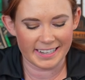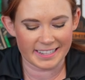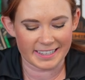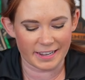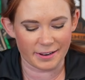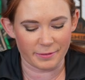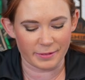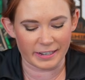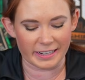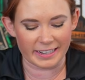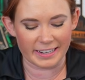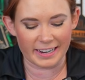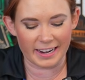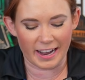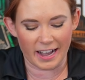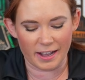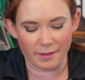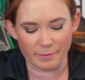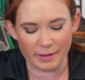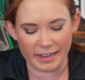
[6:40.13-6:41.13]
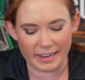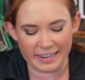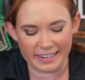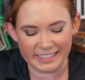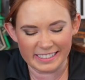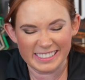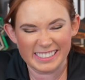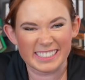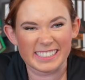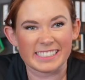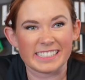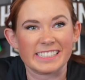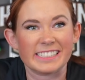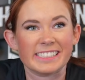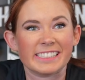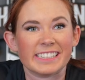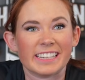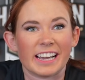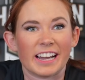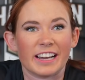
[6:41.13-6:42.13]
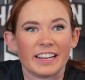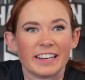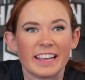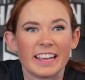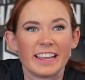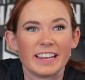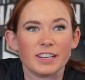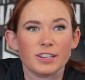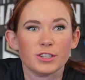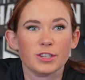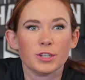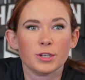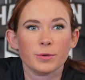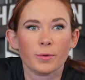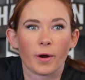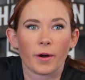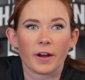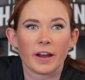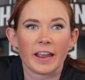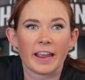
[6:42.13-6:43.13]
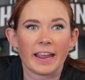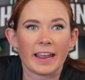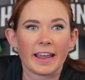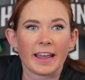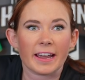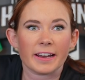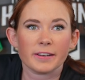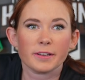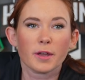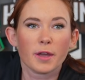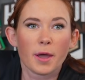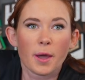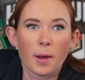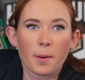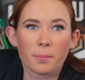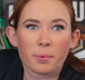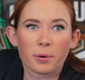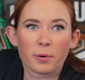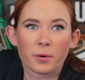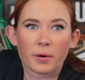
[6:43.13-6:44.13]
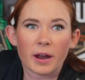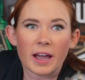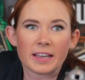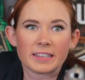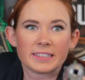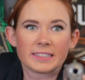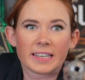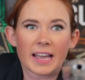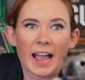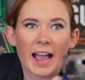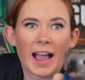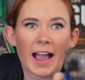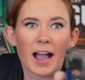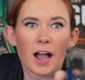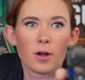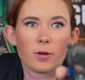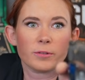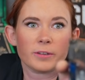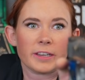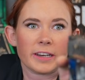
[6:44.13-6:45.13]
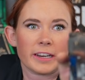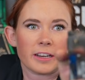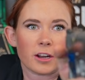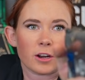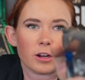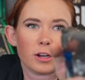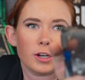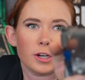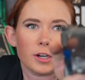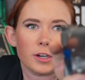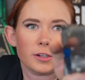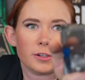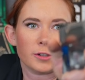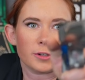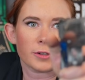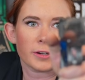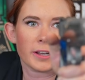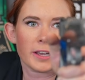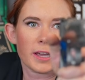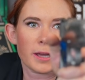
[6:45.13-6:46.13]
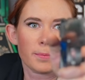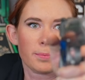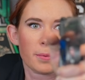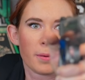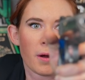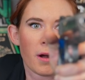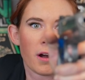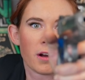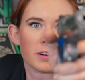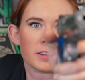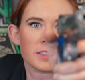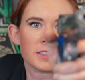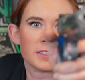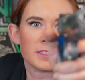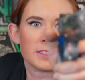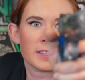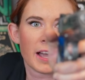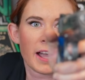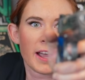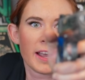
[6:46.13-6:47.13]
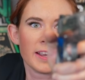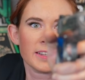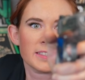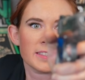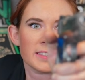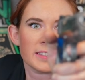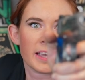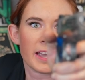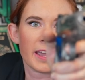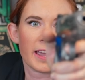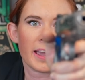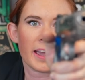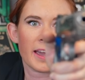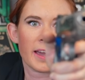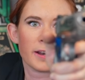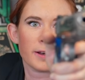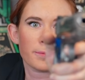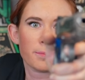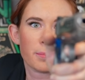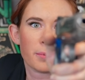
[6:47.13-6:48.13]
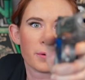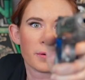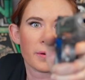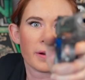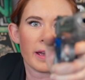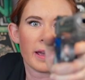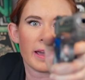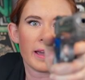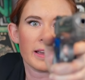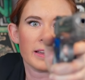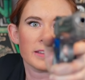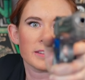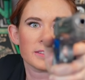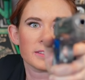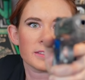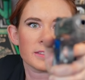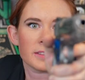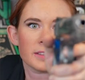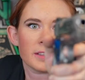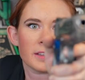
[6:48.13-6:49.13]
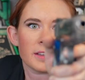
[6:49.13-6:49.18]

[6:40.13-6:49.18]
Then we're gonna come in, seat the gun into our hand, press out, getting our good grip, our sights, and press.